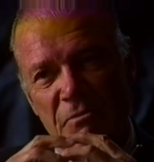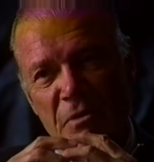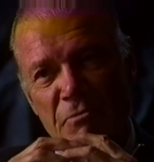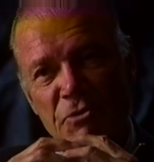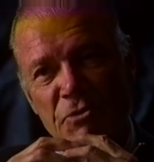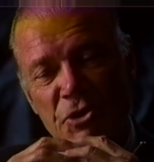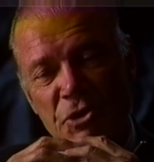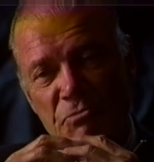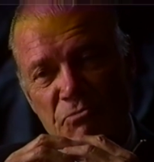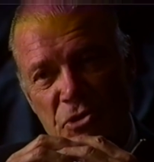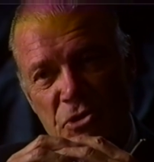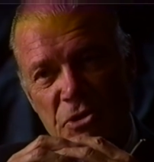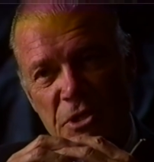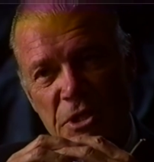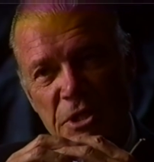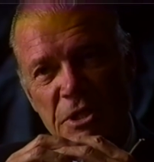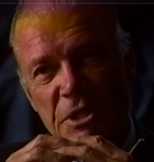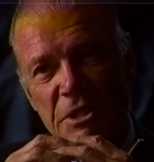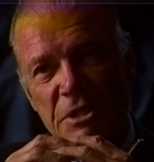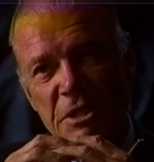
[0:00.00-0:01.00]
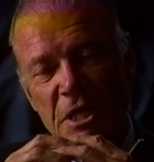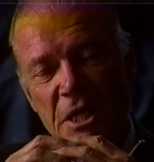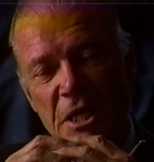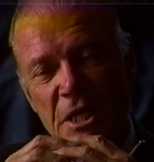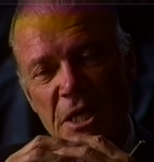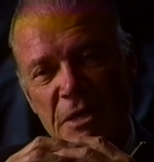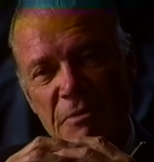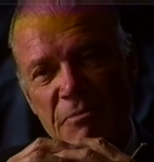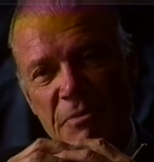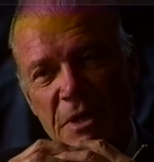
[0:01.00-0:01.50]
what was the mood at the
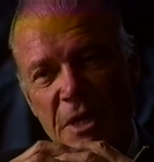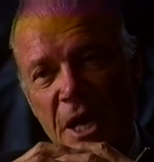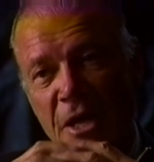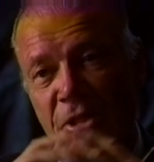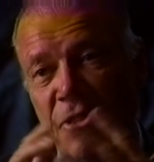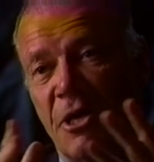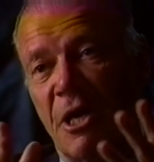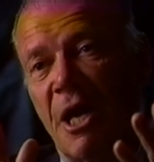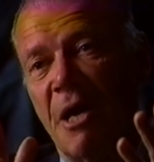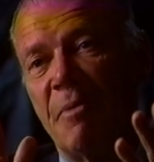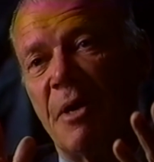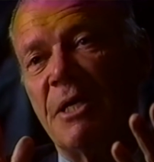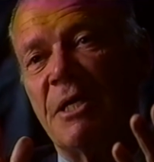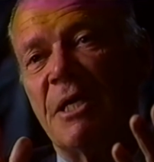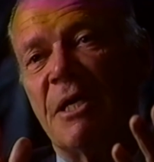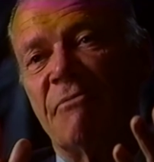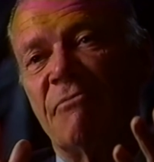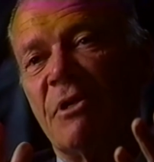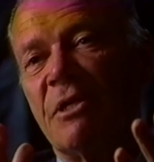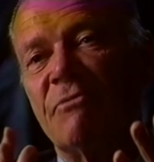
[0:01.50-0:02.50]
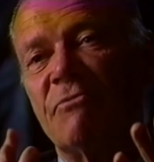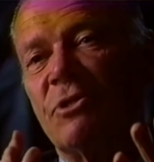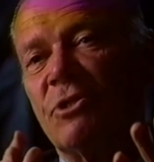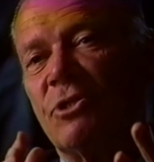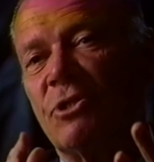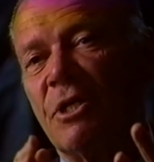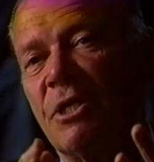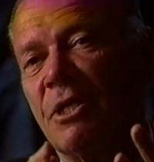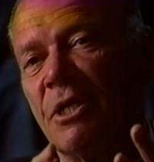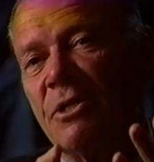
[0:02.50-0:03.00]
time. I thought I might never live
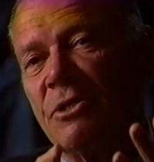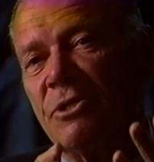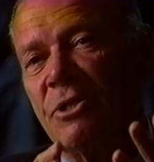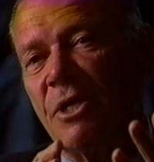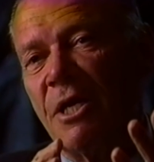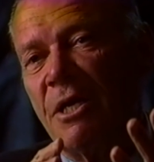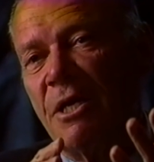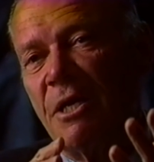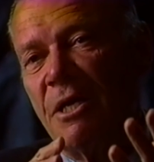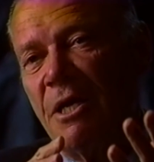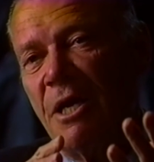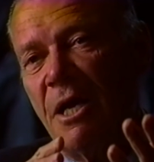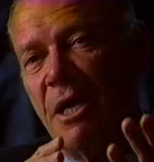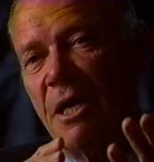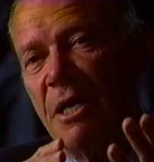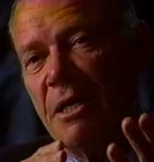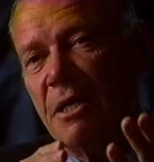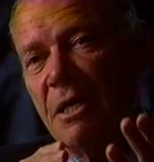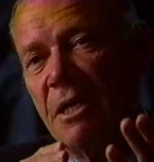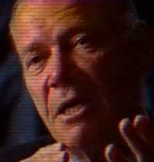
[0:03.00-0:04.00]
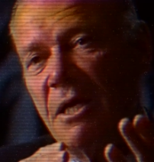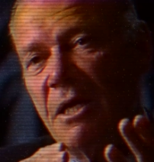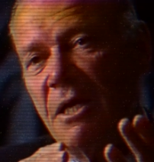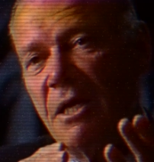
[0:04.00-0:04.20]
to see another Saturday night.